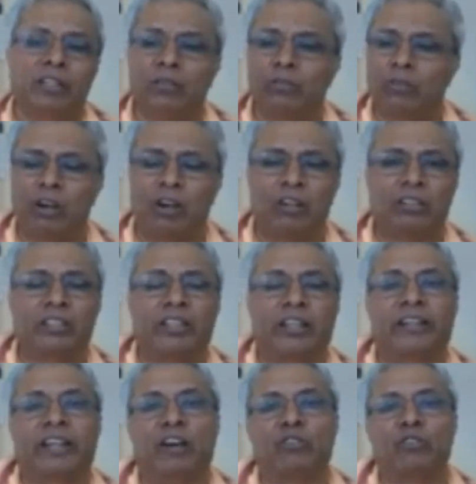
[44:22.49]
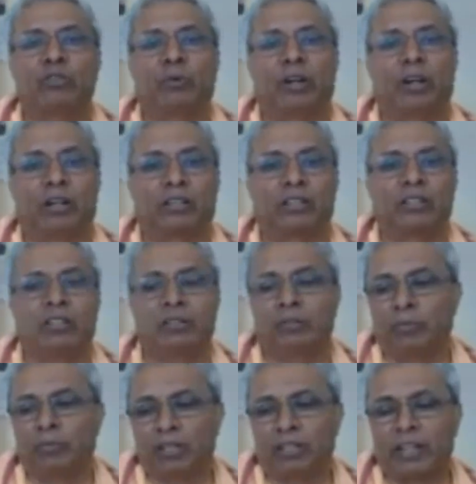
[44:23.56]
you got an house part,
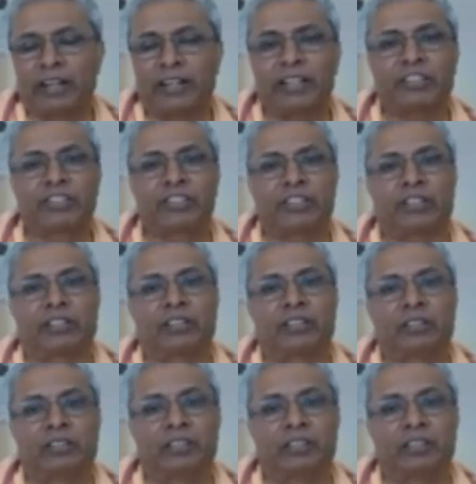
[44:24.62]
an, an exit.